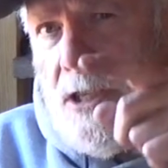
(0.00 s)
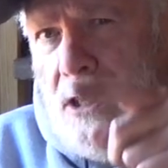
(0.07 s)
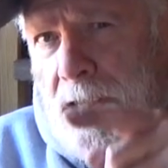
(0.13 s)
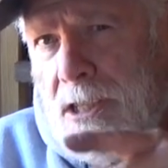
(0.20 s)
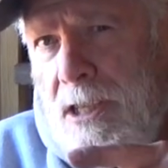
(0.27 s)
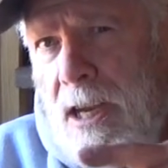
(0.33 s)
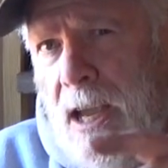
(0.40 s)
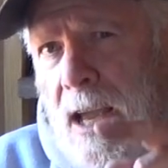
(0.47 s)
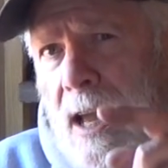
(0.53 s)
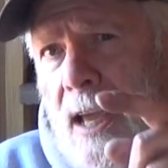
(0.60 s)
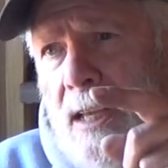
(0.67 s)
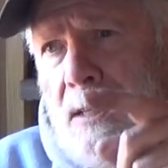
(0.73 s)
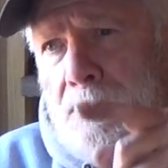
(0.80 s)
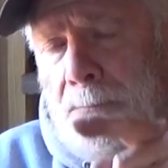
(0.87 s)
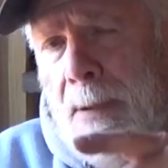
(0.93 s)

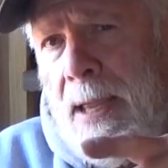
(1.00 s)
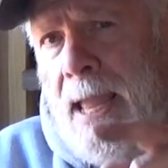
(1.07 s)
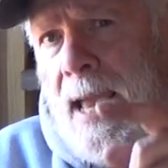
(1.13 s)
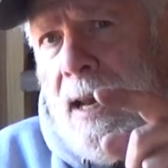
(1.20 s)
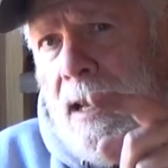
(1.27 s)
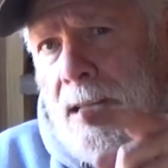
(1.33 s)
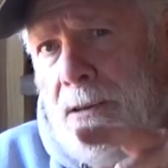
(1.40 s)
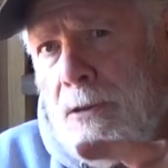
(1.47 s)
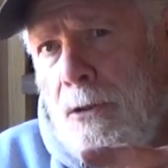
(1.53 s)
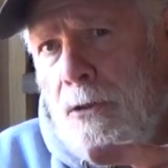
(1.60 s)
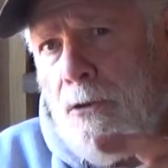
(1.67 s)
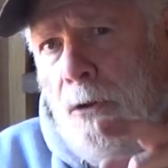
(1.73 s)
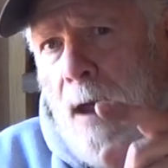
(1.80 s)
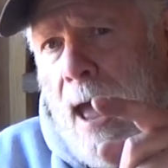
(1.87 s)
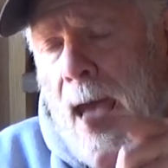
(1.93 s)
just beginning to
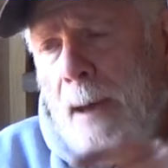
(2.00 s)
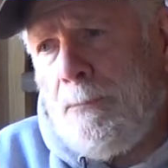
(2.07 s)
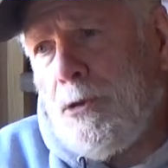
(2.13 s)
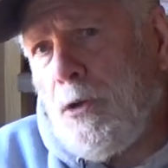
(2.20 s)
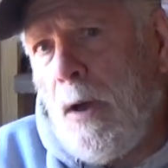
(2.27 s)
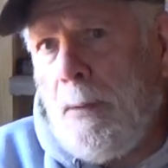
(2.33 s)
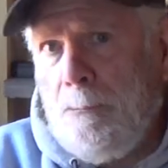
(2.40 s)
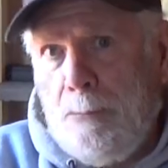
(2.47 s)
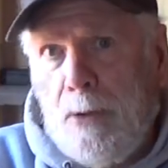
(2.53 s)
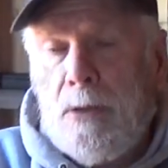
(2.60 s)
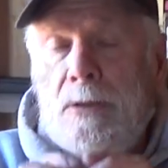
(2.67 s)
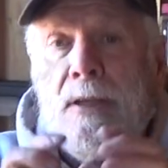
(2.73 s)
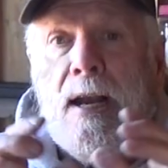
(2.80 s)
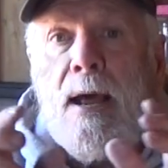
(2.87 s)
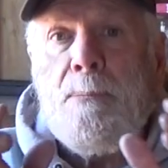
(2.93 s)
grab, so I
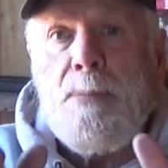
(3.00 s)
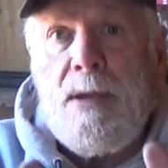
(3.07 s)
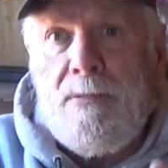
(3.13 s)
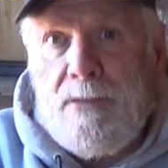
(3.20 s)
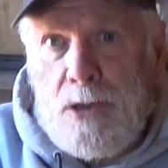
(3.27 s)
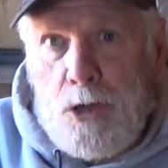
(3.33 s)
built it up even